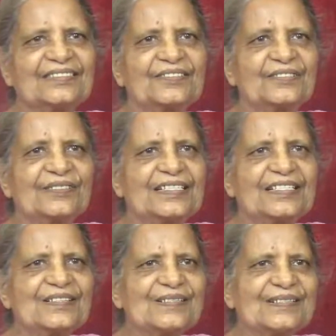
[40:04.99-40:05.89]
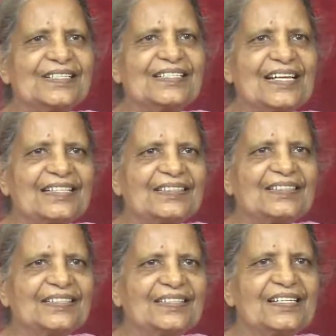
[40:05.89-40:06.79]
So that is not the real,
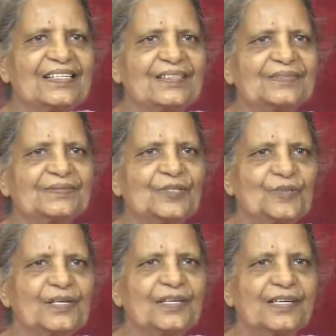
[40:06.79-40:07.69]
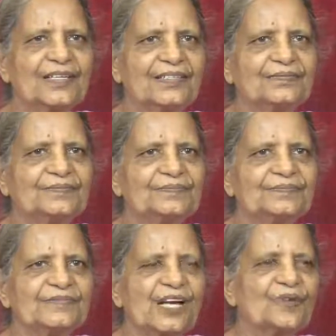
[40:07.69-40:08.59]
real humility.
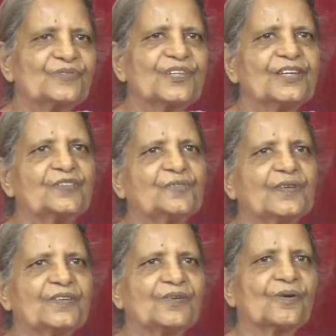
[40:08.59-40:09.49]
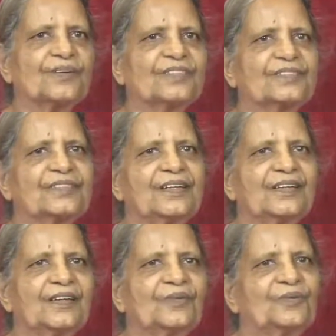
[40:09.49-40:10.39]
Outside you may talk,
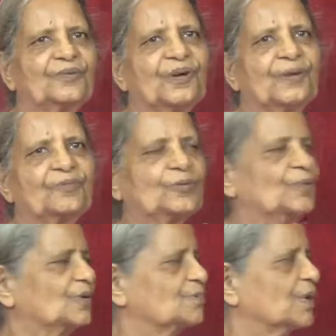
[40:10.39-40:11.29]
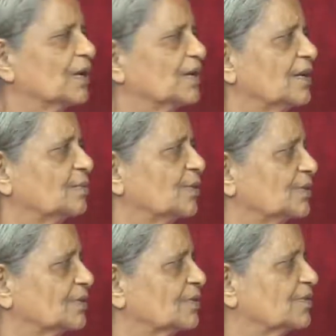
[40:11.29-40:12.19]
oh,
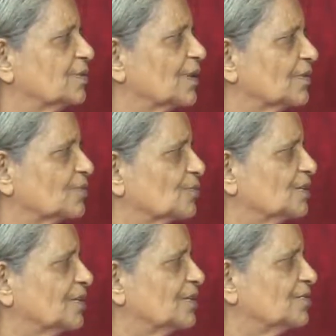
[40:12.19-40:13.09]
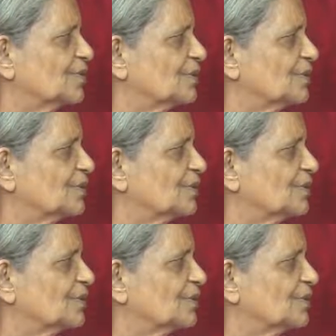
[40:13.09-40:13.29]
you are so great.